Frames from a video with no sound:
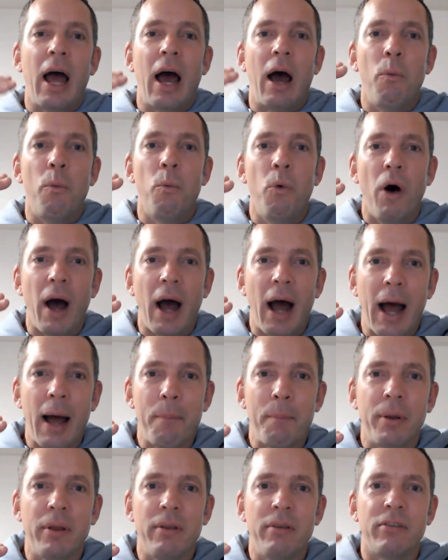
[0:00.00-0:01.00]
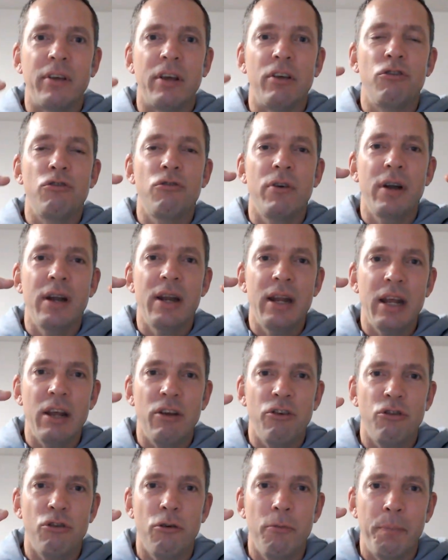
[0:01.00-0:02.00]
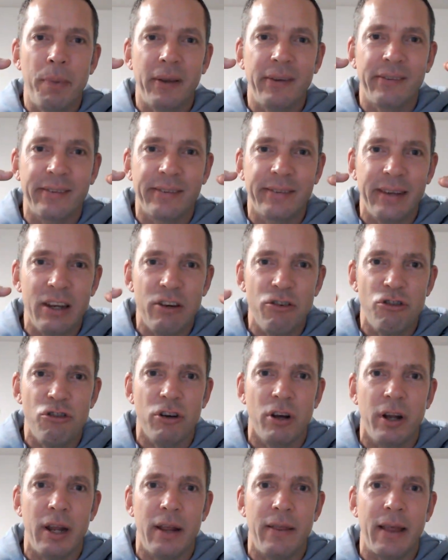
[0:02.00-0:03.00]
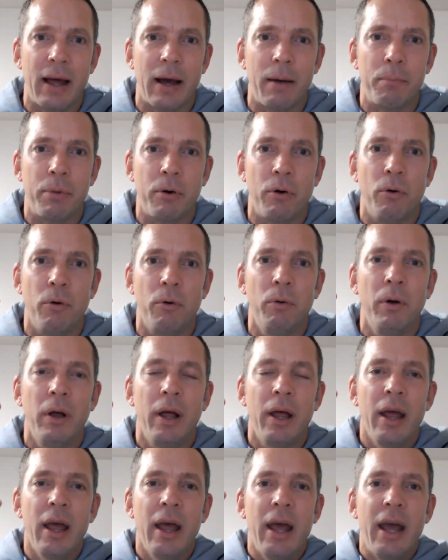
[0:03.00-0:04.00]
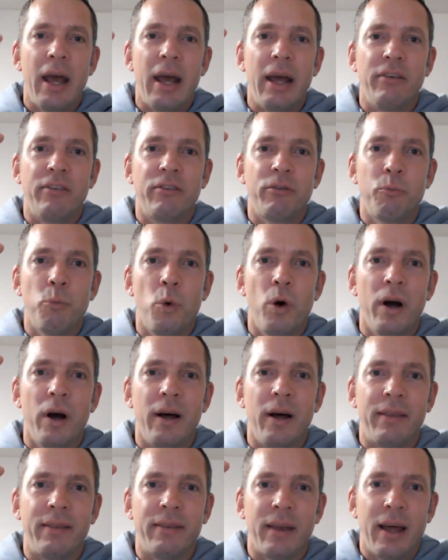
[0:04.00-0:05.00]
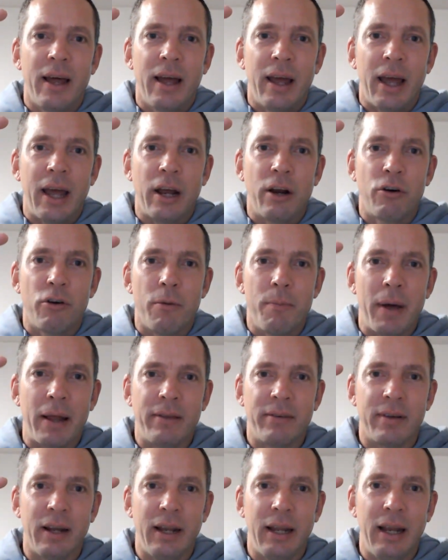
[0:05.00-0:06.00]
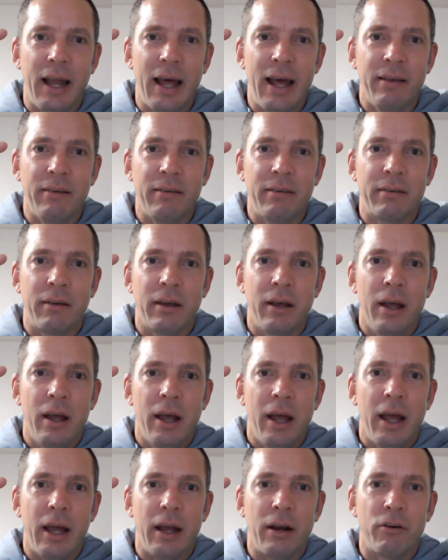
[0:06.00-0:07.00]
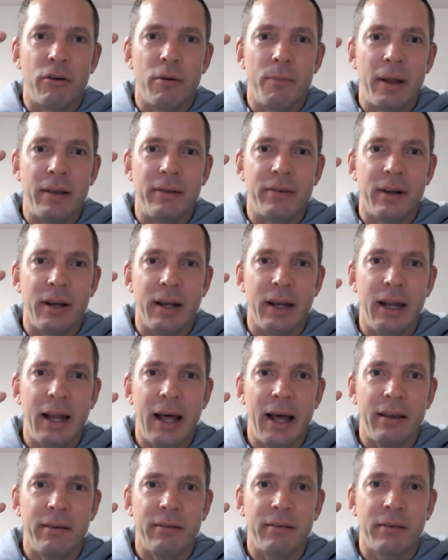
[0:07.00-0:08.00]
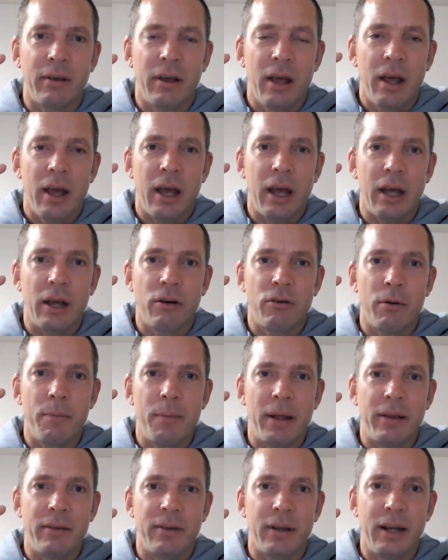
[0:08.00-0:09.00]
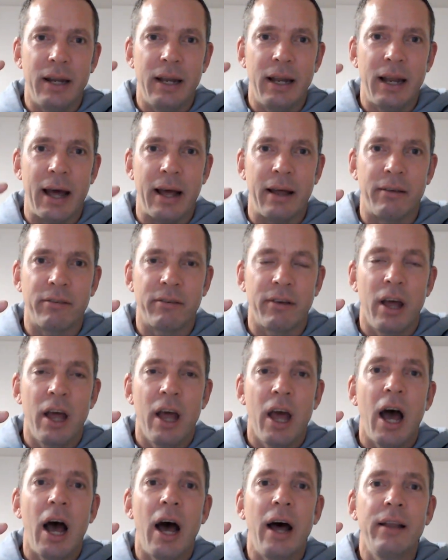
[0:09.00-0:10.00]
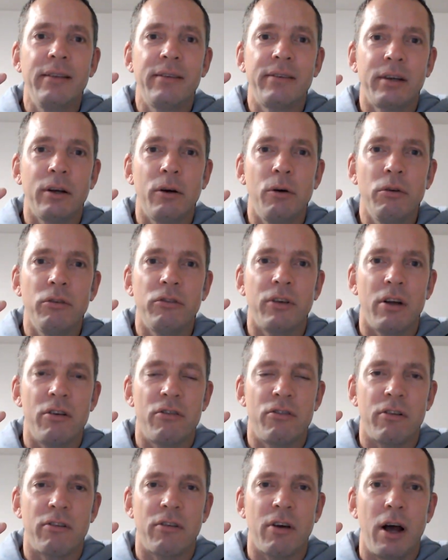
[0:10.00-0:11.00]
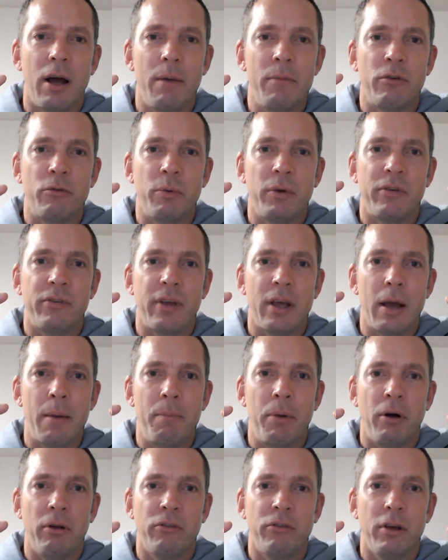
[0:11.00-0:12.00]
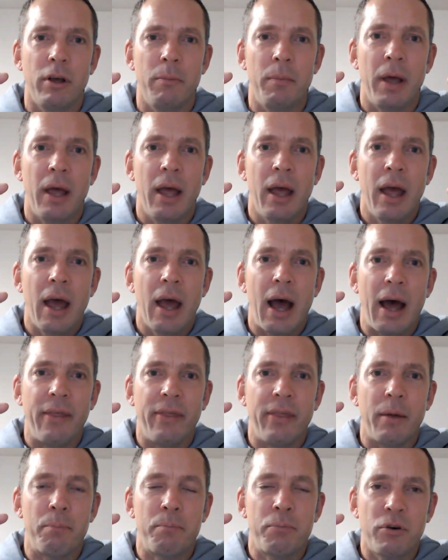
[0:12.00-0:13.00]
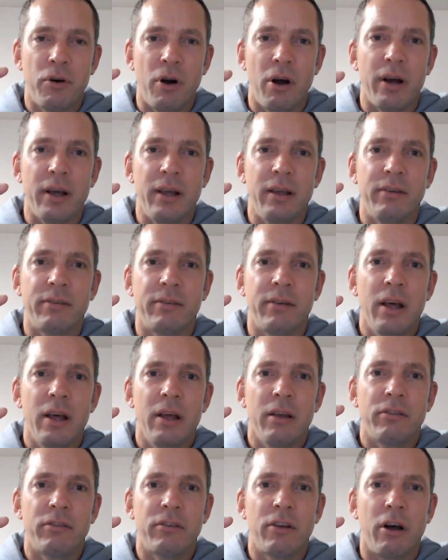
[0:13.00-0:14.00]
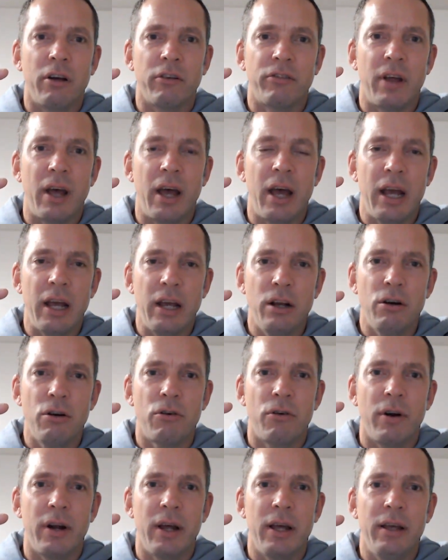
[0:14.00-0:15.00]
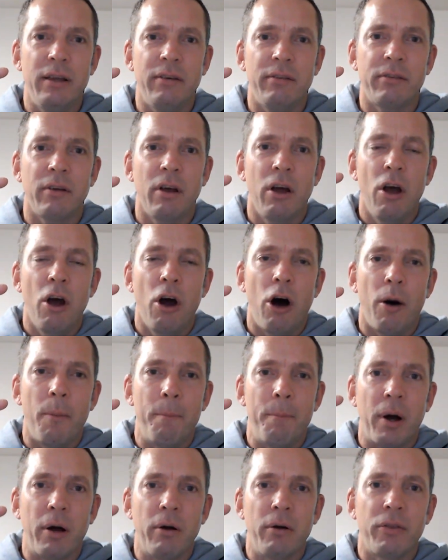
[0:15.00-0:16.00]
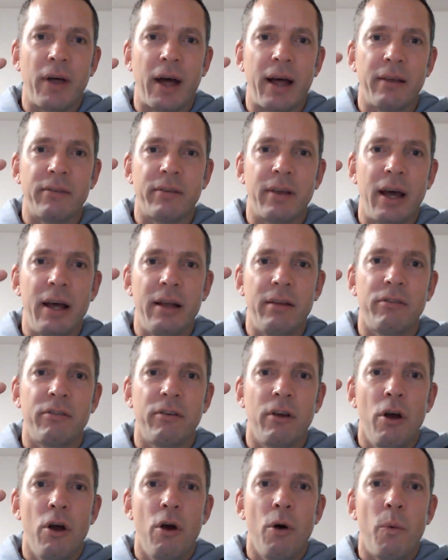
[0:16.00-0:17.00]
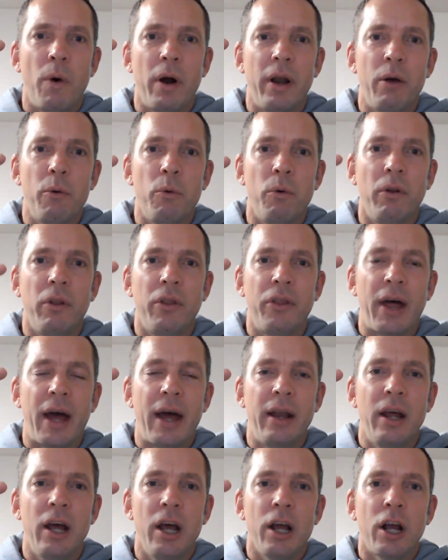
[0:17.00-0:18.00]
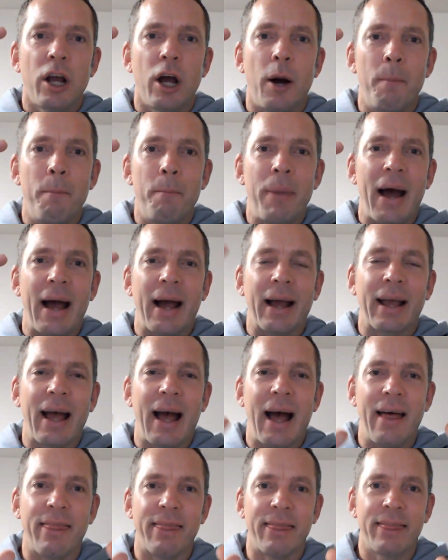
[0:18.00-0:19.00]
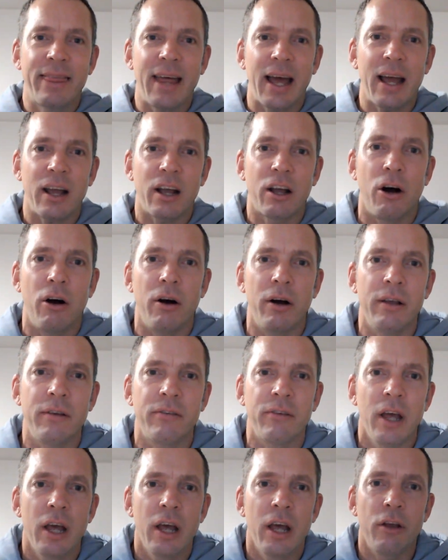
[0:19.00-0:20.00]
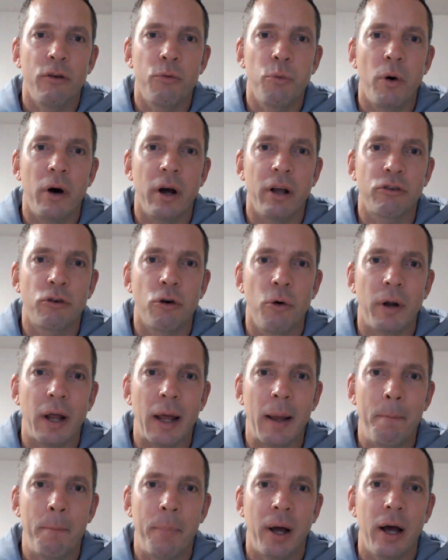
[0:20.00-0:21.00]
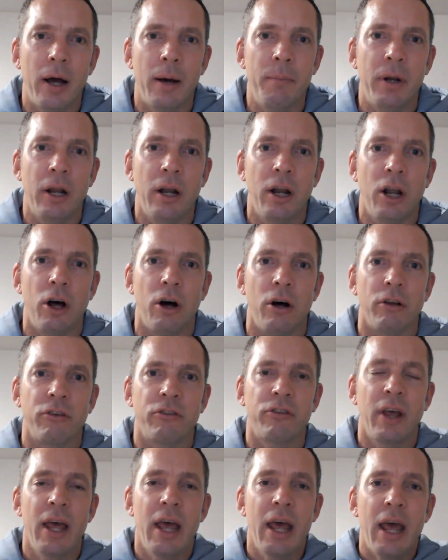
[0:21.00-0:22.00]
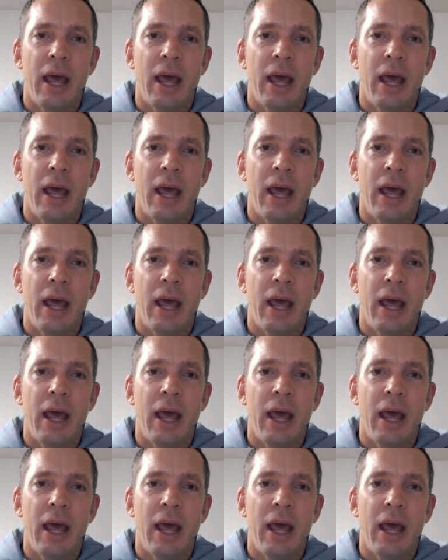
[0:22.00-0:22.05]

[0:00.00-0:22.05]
And what happens is your initial position in that pool is worth incrementally less, incrementally less, incrementally less, until such a time as we see a bottom and the price starts to increase on both assets, when it will then come back. And that, guys, is why it's called impermanent loss.